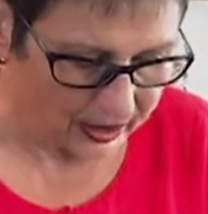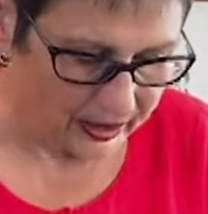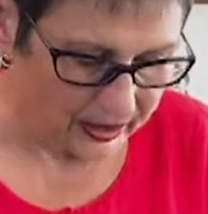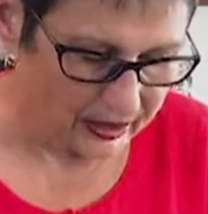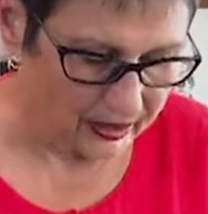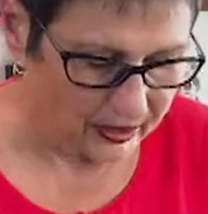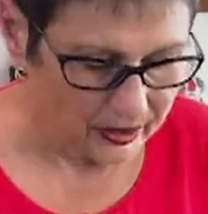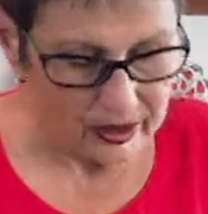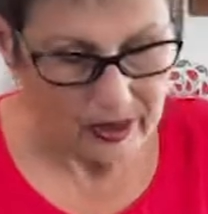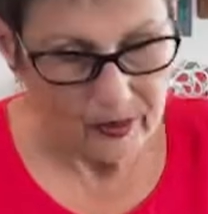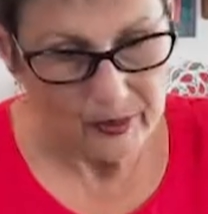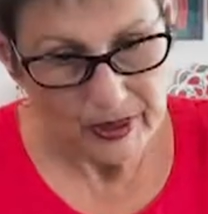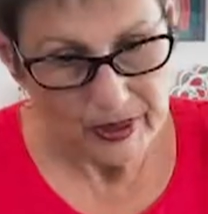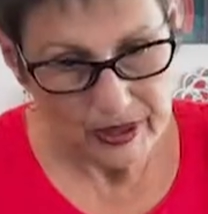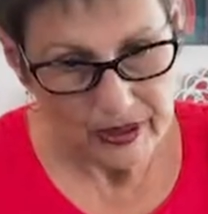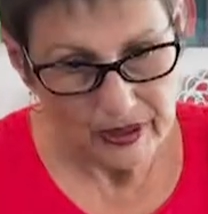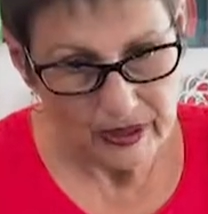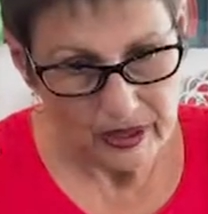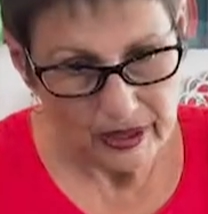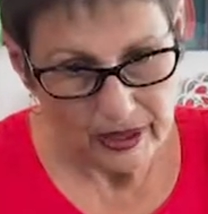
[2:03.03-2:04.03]
and a little bit
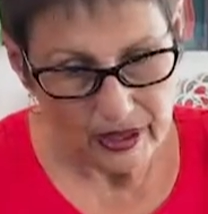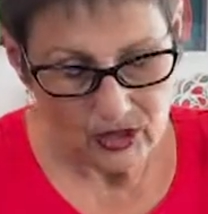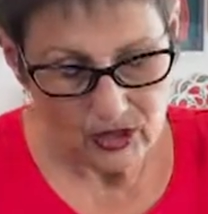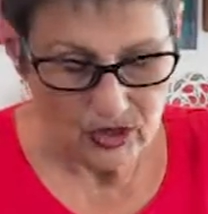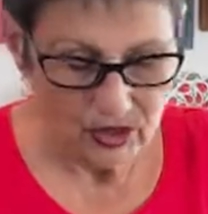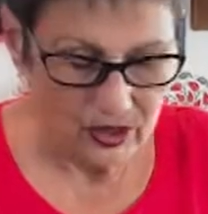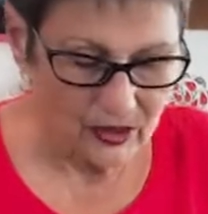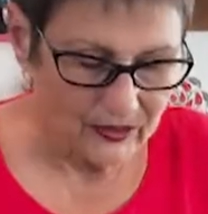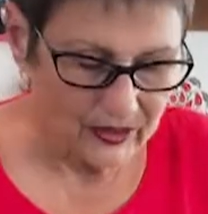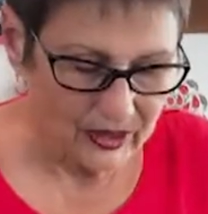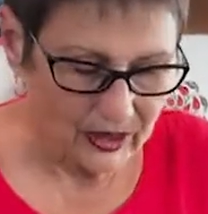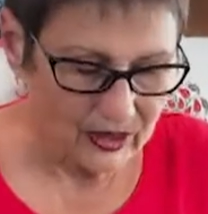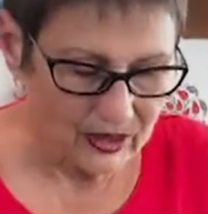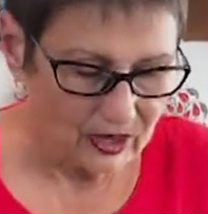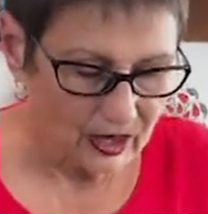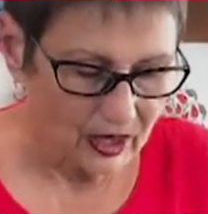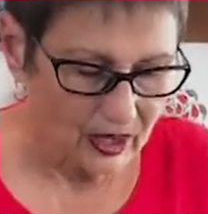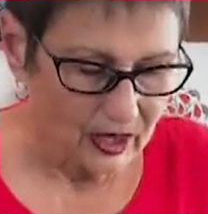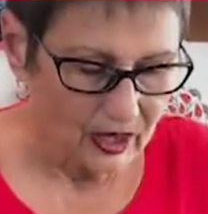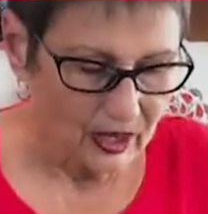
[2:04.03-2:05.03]
of the anchovies.
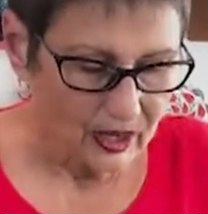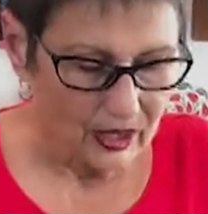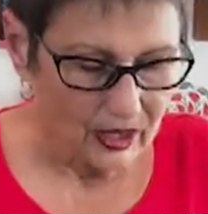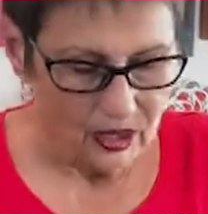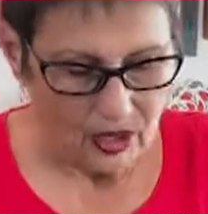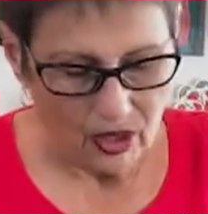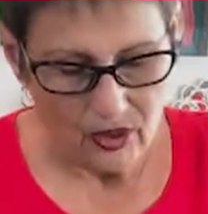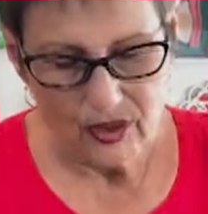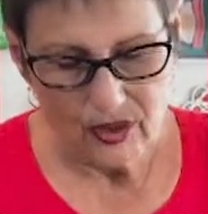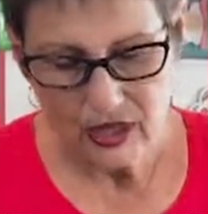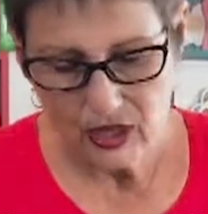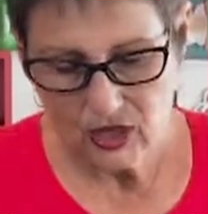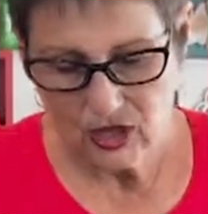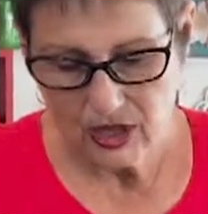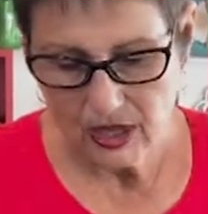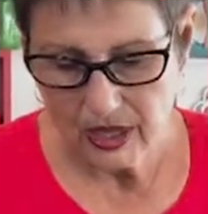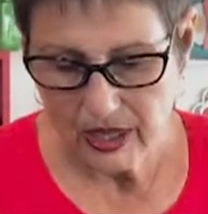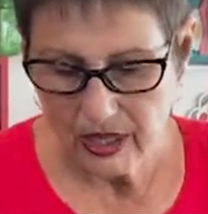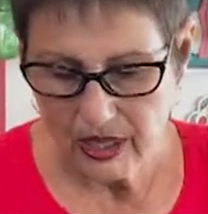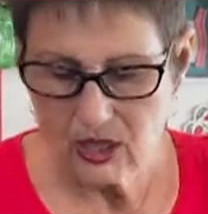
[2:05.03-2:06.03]
Go get
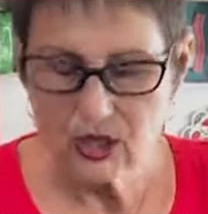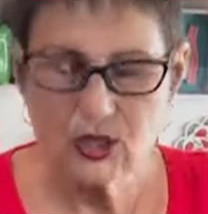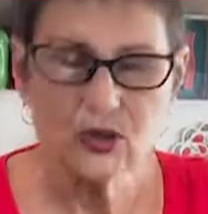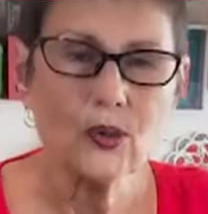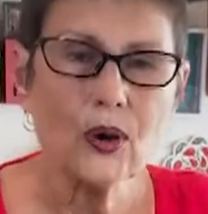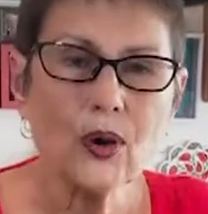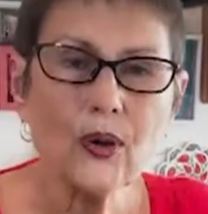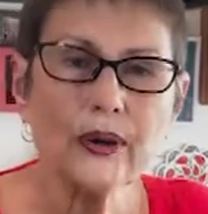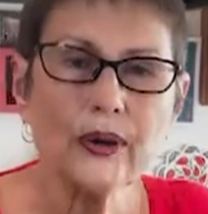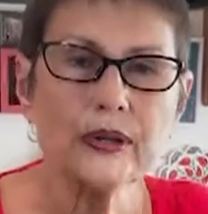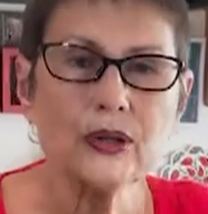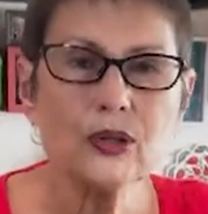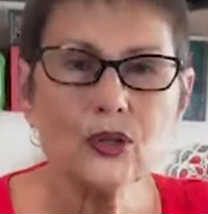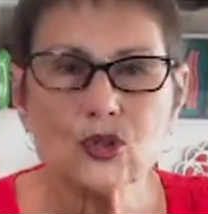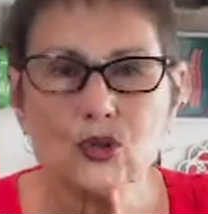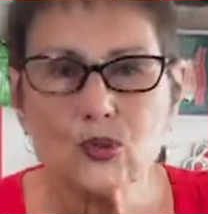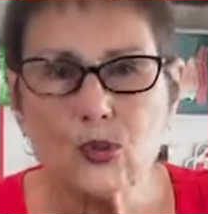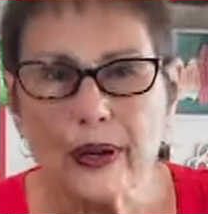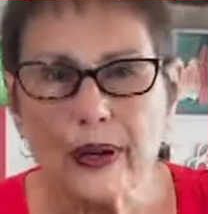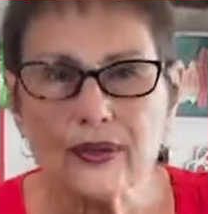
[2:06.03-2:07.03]
changed, throw on your
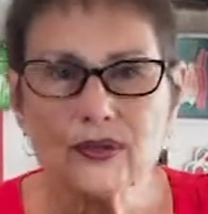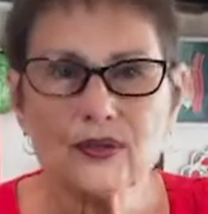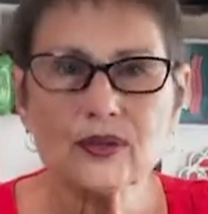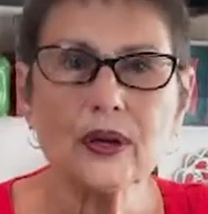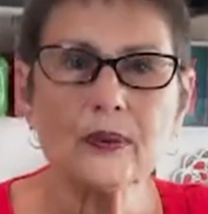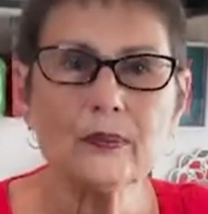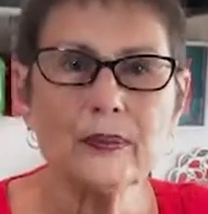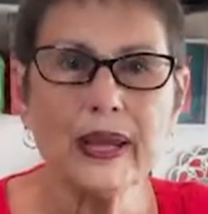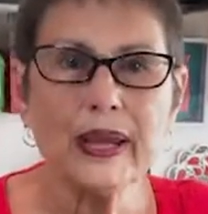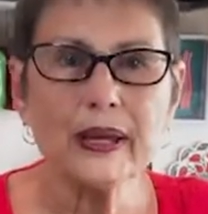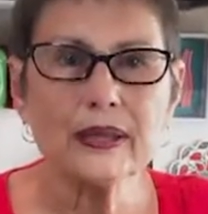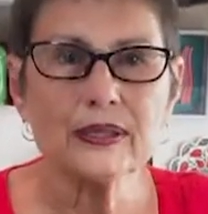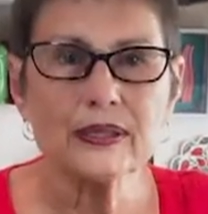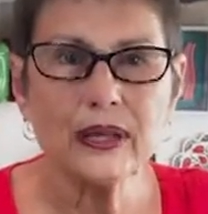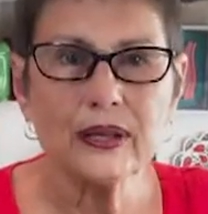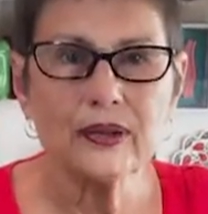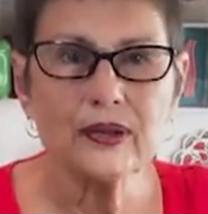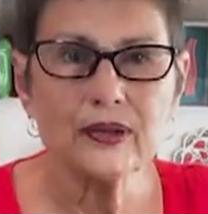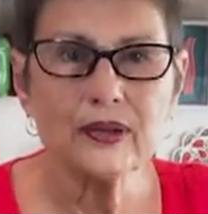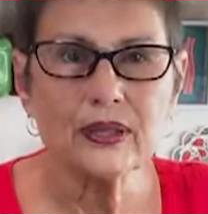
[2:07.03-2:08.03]
sweats, come back
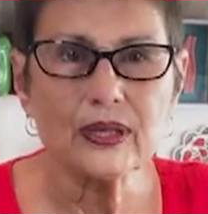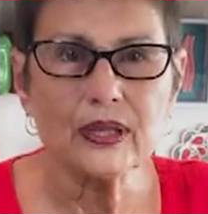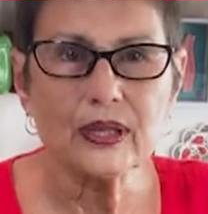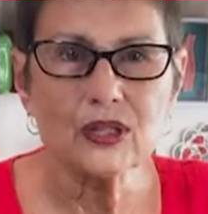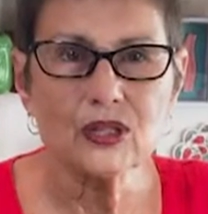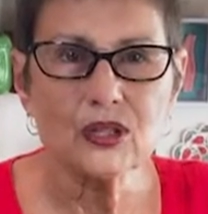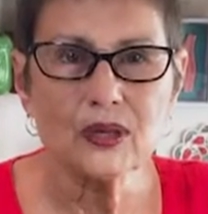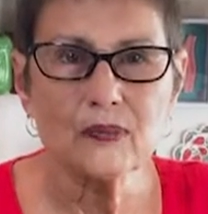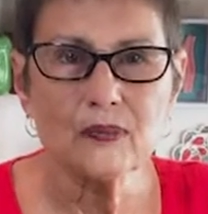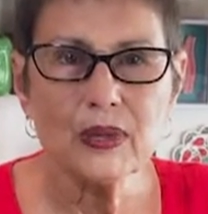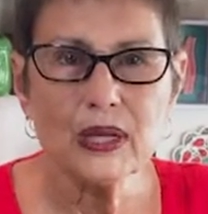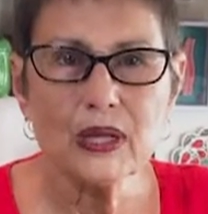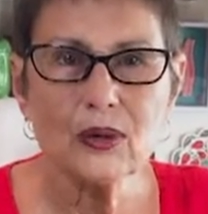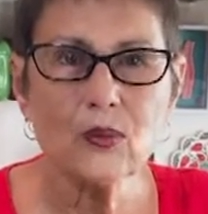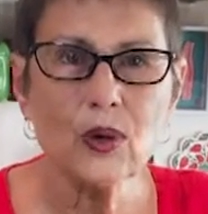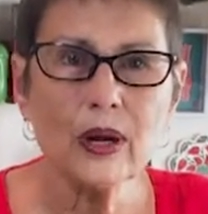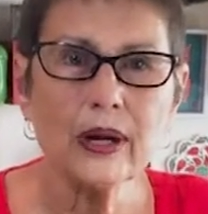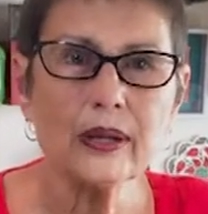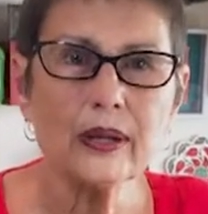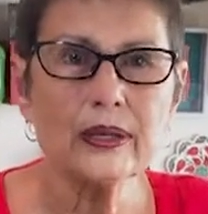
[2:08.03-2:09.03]
down to the kitchen.
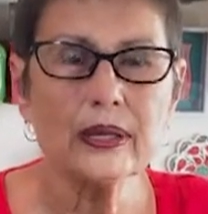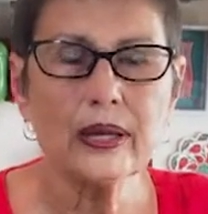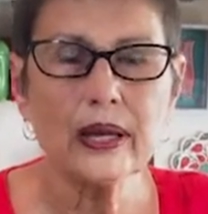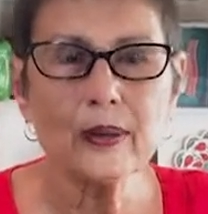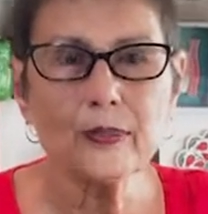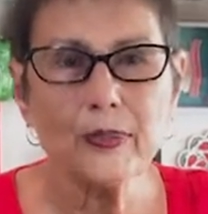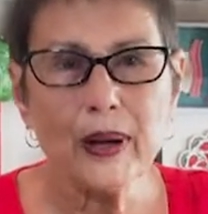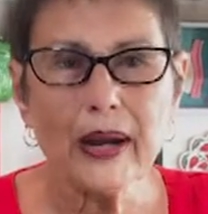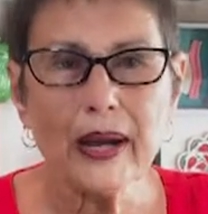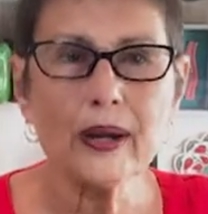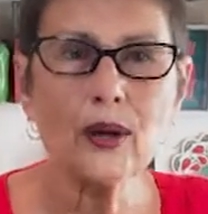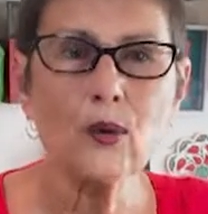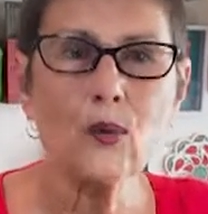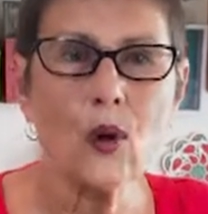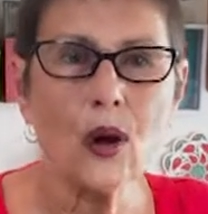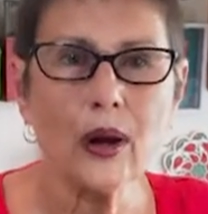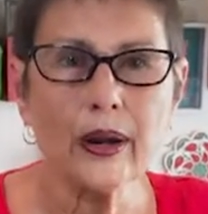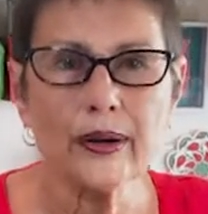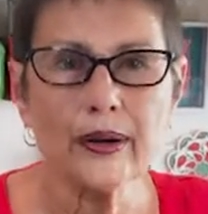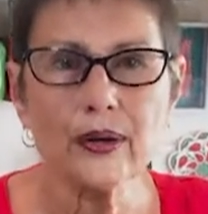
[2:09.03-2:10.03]
Meanwhile, you got a pot of
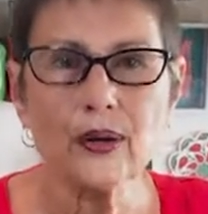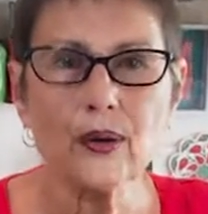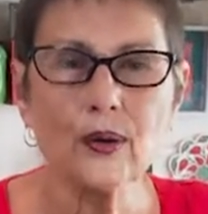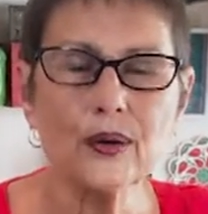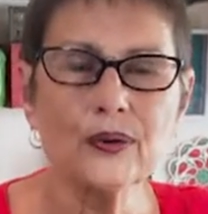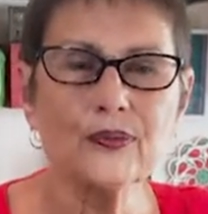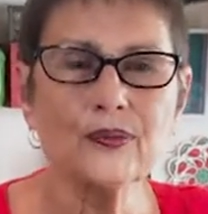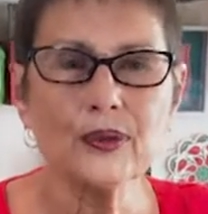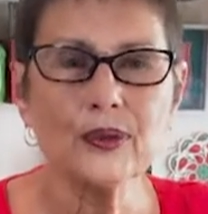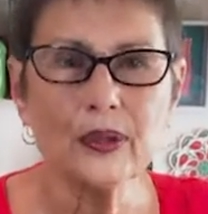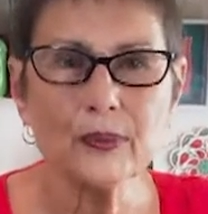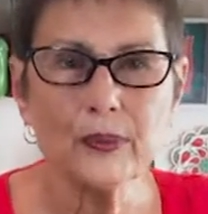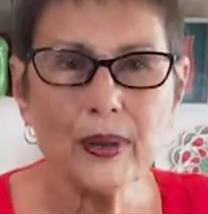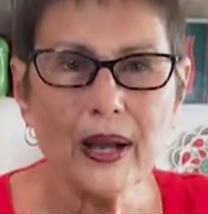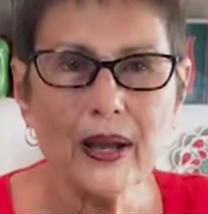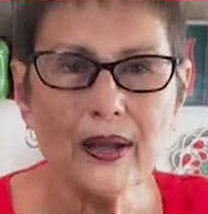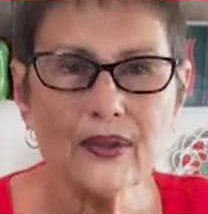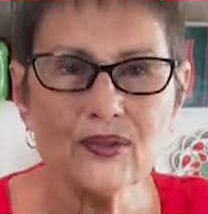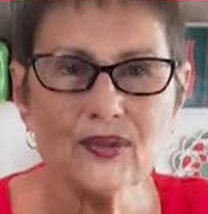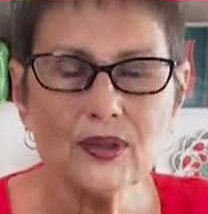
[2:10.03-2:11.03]
water going for the
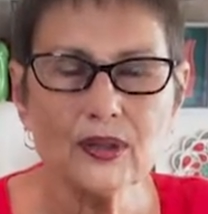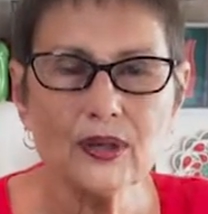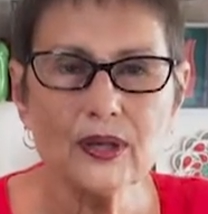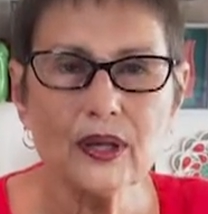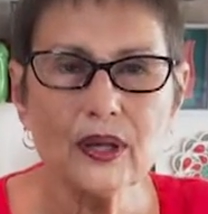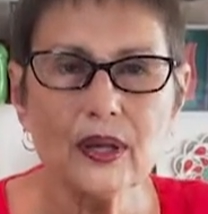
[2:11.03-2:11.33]
pasta,